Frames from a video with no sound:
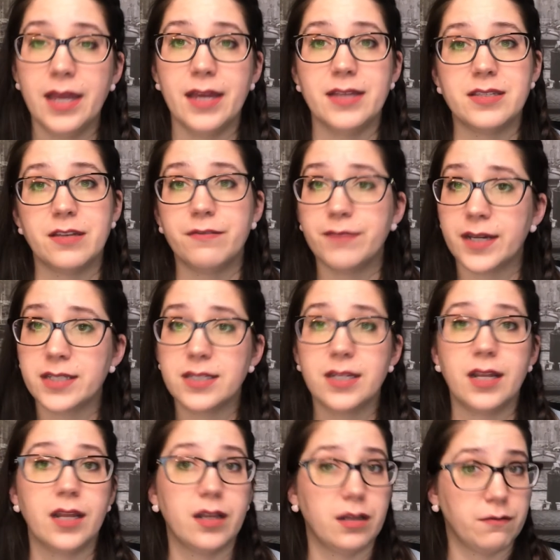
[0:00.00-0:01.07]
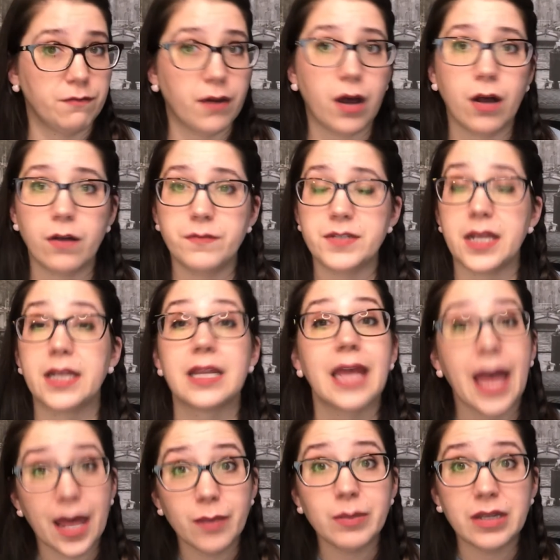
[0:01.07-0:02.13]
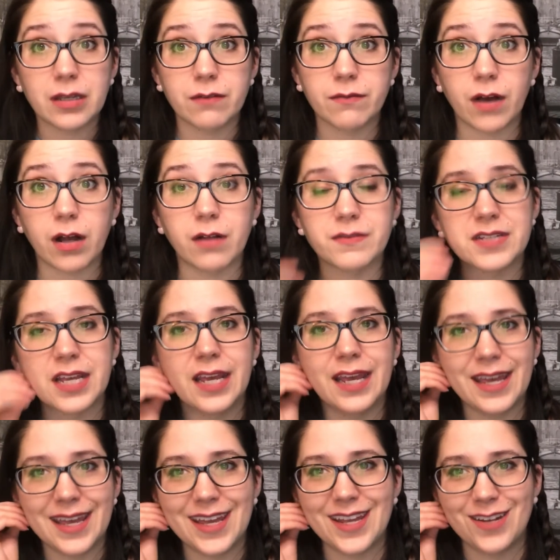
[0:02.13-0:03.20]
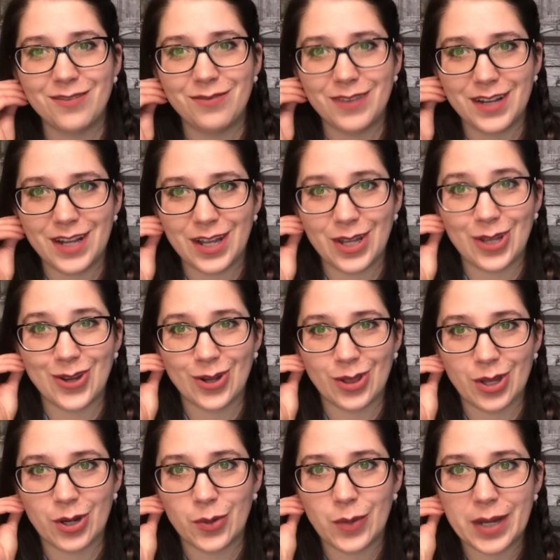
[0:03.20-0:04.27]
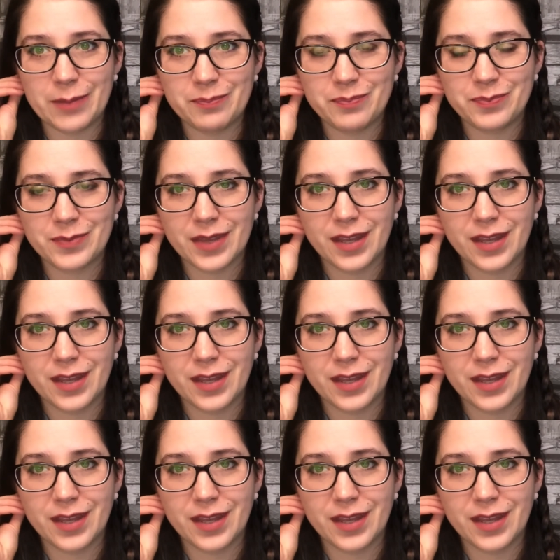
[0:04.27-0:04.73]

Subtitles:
is affected and involved and can be involved in feeding your little one.